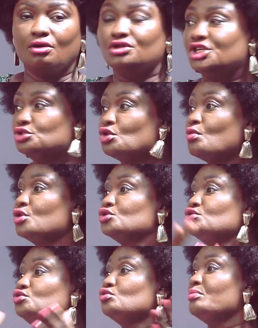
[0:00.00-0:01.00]
or they don't
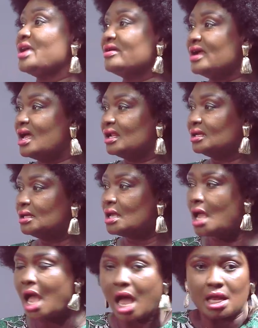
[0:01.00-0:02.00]
want to do burial.
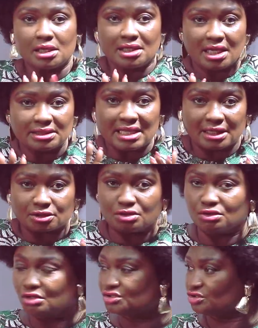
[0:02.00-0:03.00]
Let that
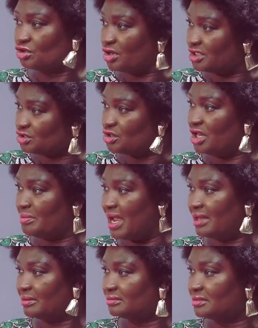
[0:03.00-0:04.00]
not soil
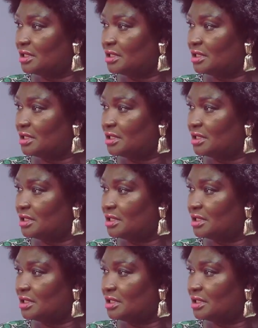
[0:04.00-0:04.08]
mine.